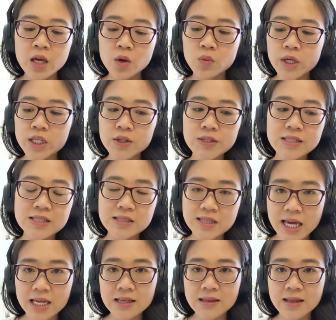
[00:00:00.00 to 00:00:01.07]
When you
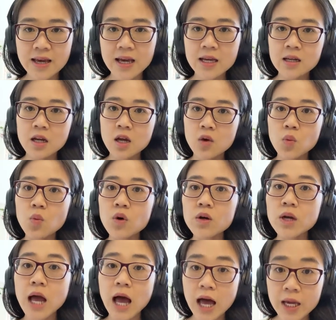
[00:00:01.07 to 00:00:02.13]
say that,
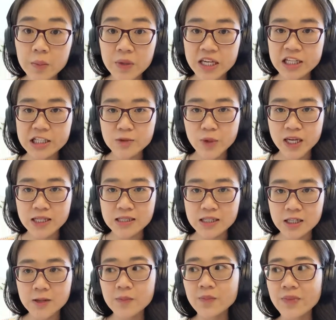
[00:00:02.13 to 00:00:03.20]
what I'm
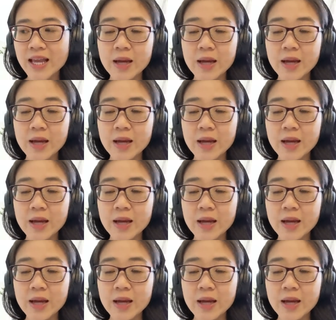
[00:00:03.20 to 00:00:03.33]
expecting